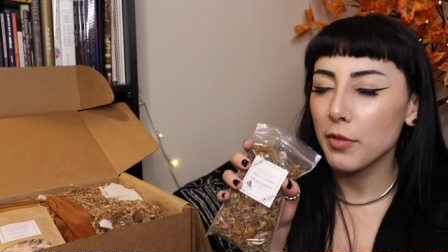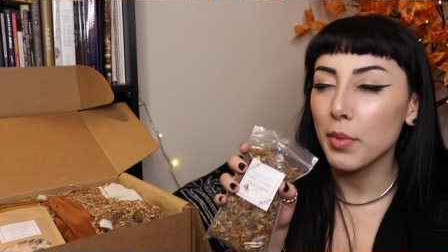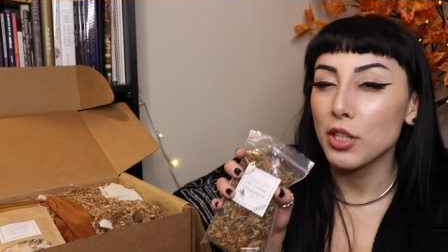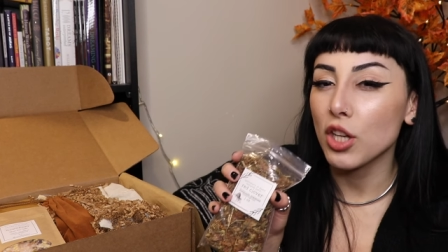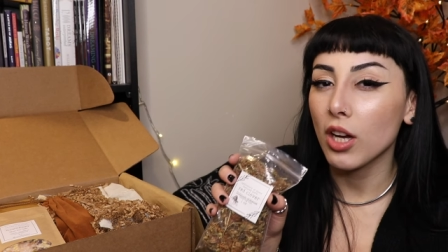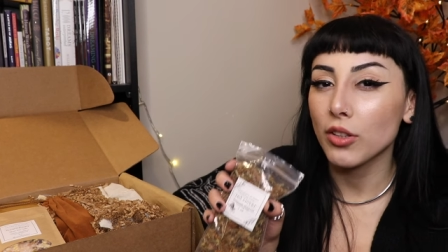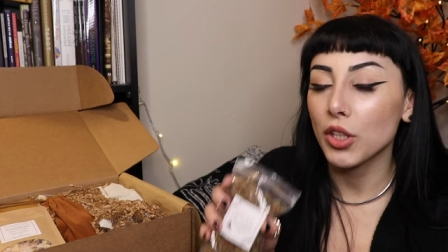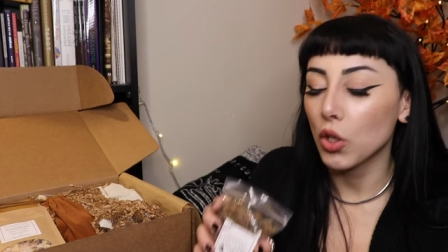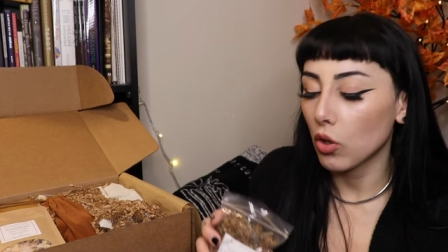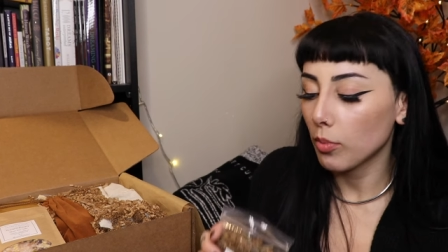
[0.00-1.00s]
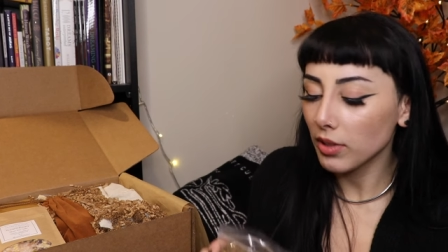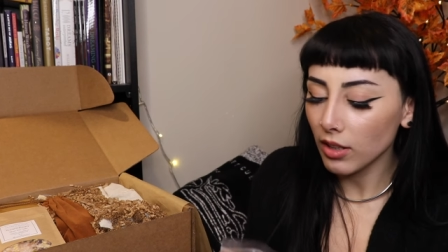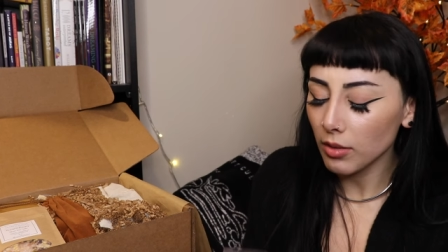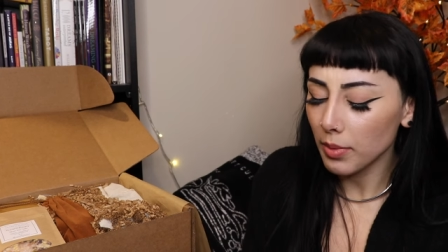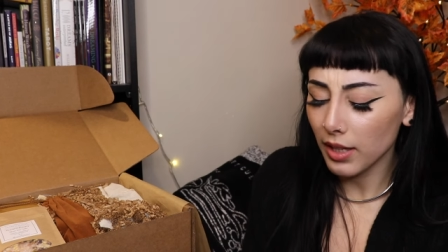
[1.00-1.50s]
of my childhood home a
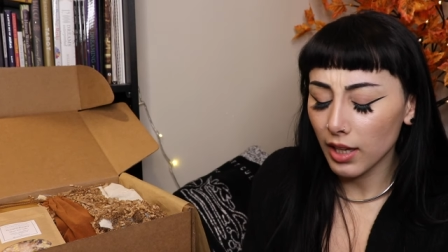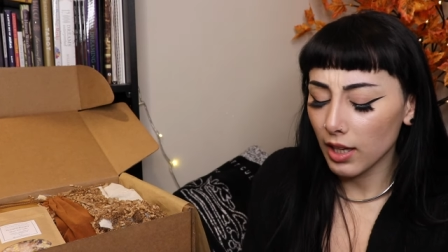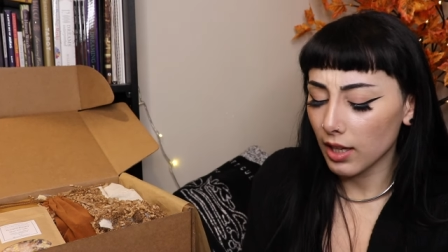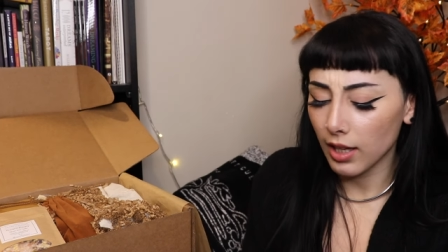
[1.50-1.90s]
little bit.